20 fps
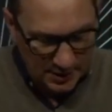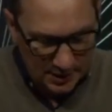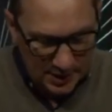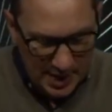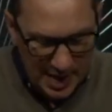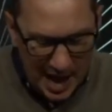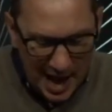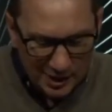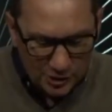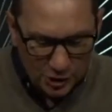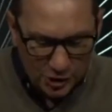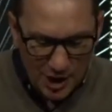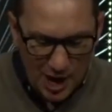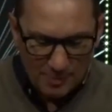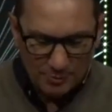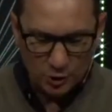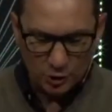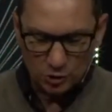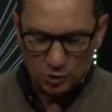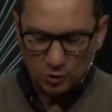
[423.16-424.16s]
Acts
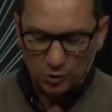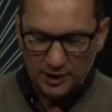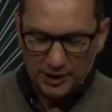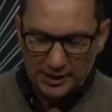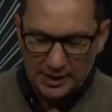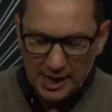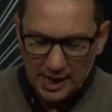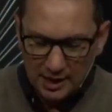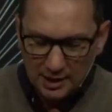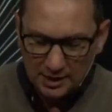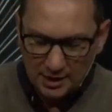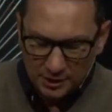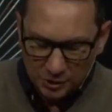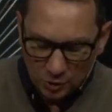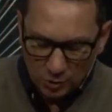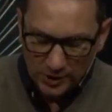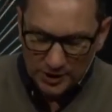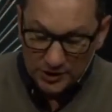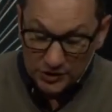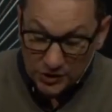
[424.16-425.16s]
chapter 20, uh,
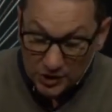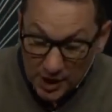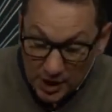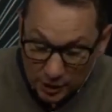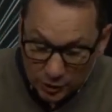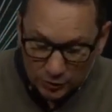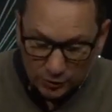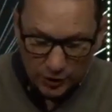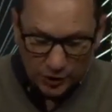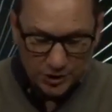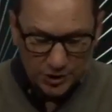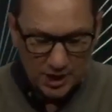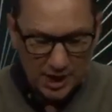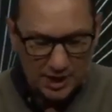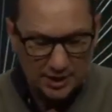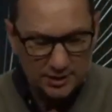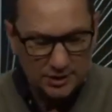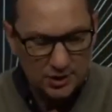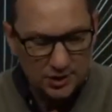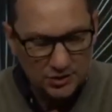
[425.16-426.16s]
26, verse
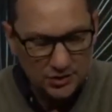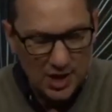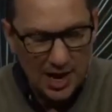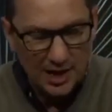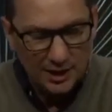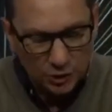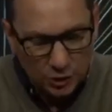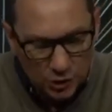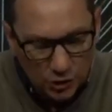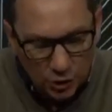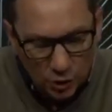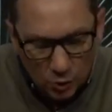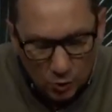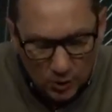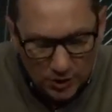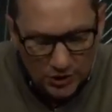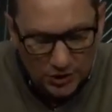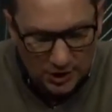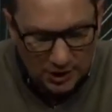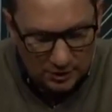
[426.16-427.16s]
9 says, I too
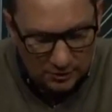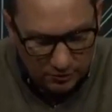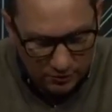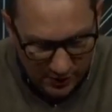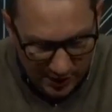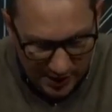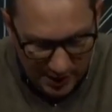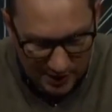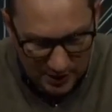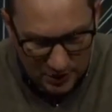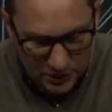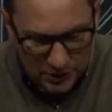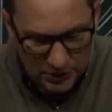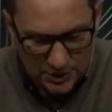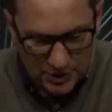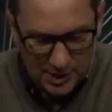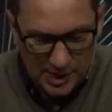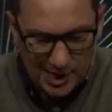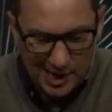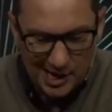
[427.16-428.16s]
was
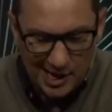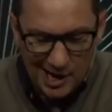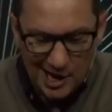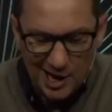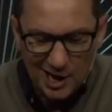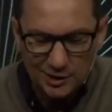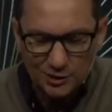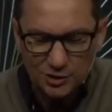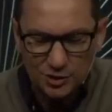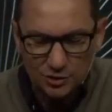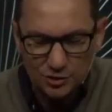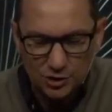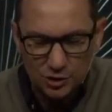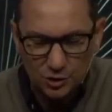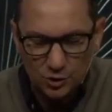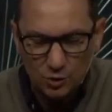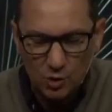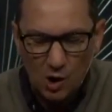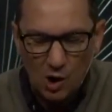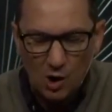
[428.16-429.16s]
convinced that I ought to
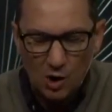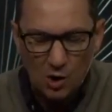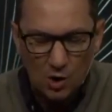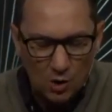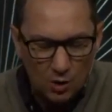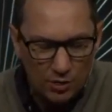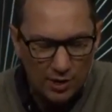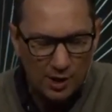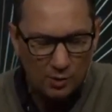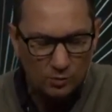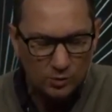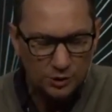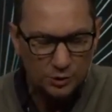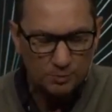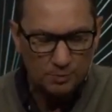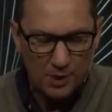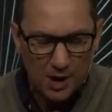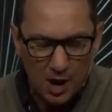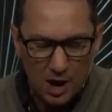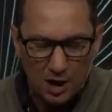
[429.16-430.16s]
do all that was
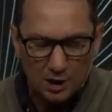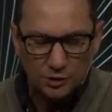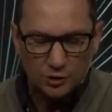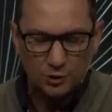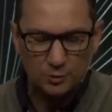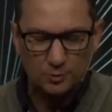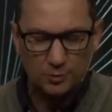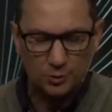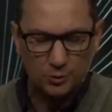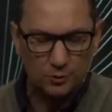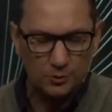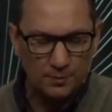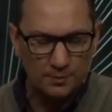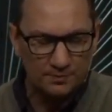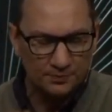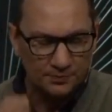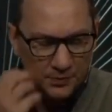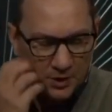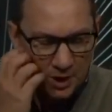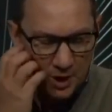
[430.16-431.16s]
possible
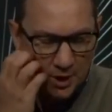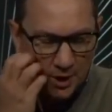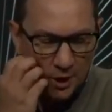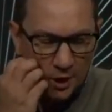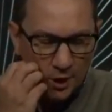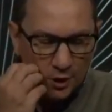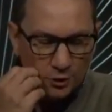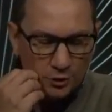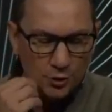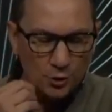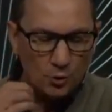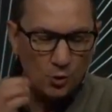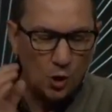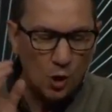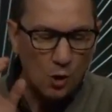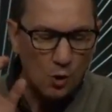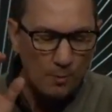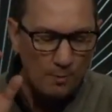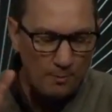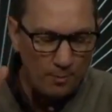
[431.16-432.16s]
to
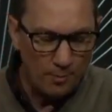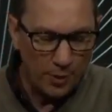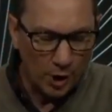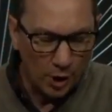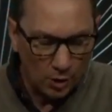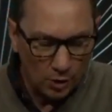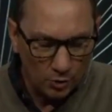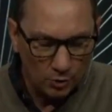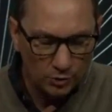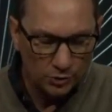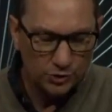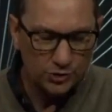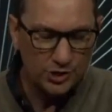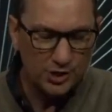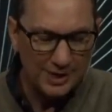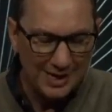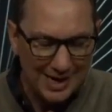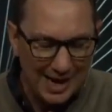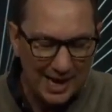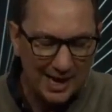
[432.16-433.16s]
oppose the
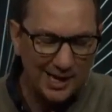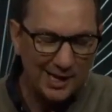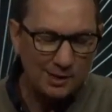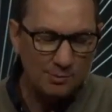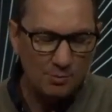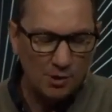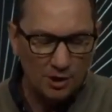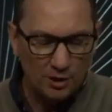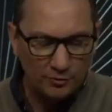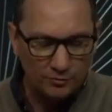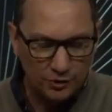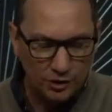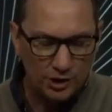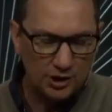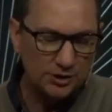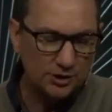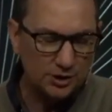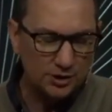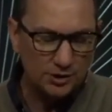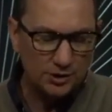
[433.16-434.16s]
name of
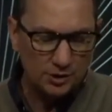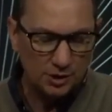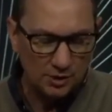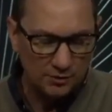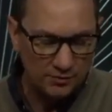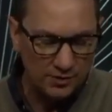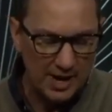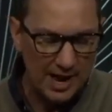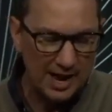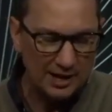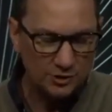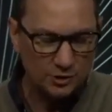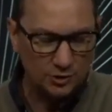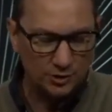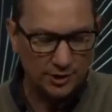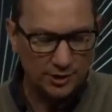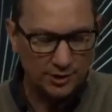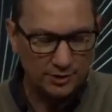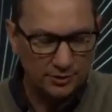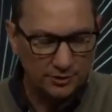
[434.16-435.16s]
Jesus of
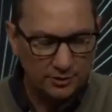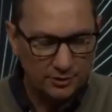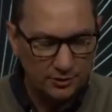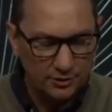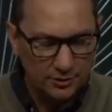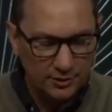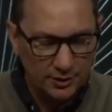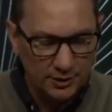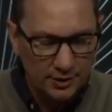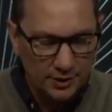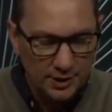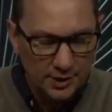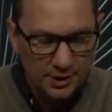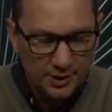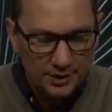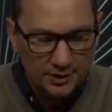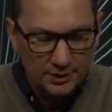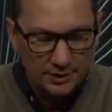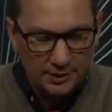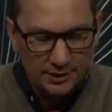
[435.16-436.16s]
Nazareth.
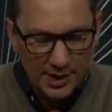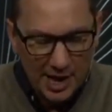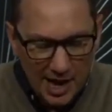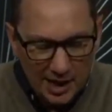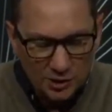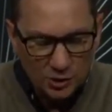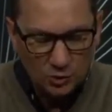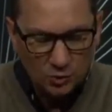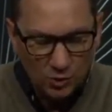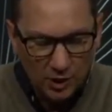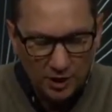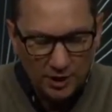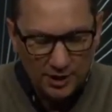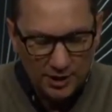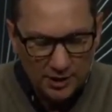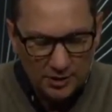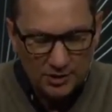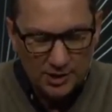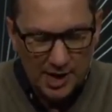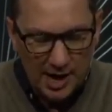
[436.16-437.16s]
That's where
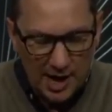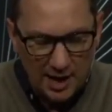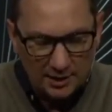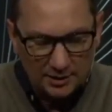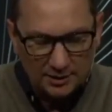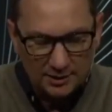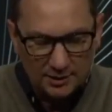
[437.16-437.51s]
he's at.